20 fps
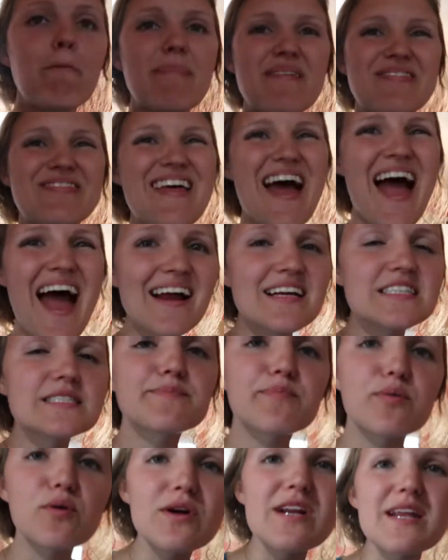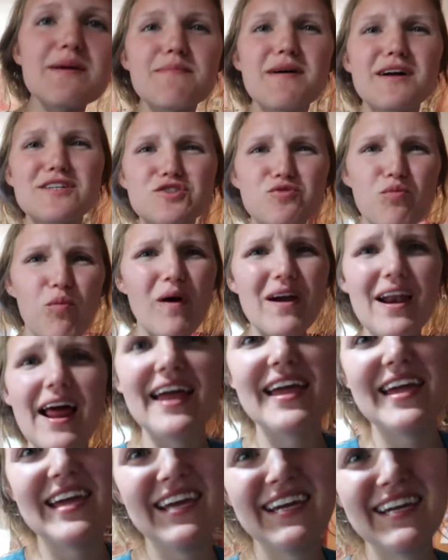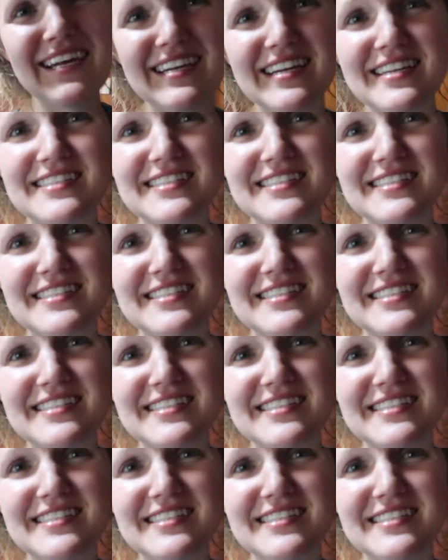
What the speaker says: But that is pretty much what I eat in